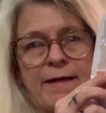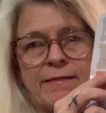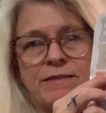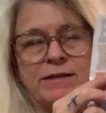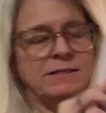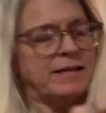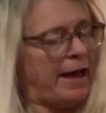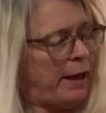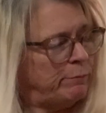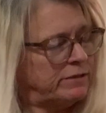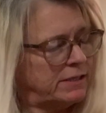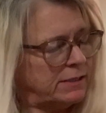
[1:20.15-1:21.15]
then
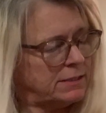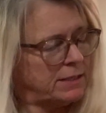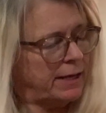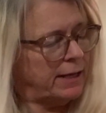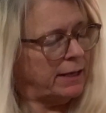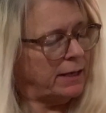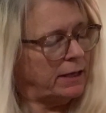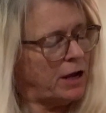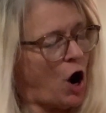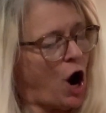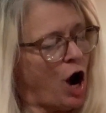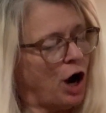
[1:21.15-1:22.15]
tabs that
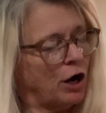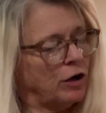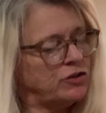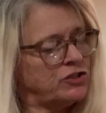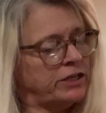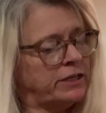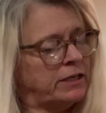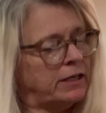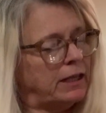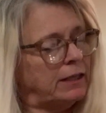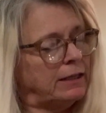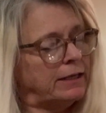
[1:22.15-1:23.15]
say urgent,
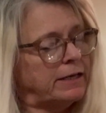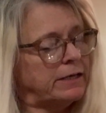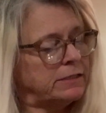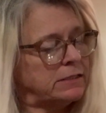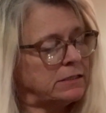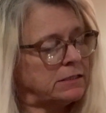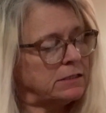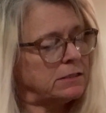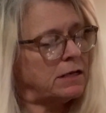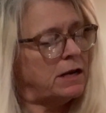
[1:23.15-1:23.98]
lists,